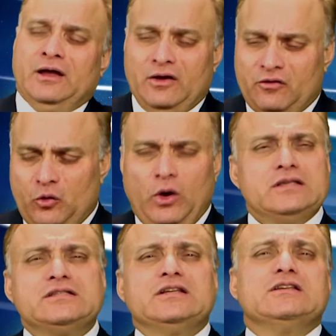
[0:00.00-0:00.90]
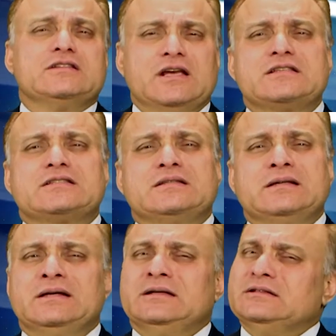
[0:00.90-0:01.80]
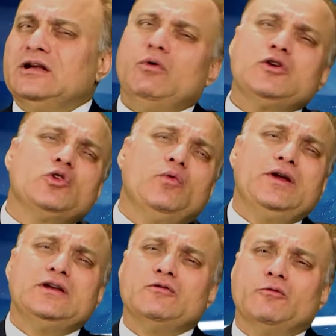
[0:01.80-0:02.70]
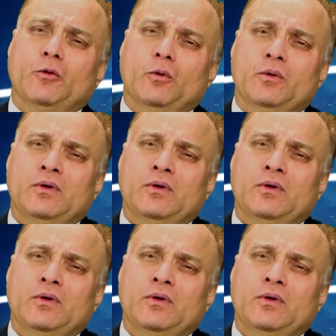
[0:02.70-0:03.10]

If your answer is yes, then what you're waiting for?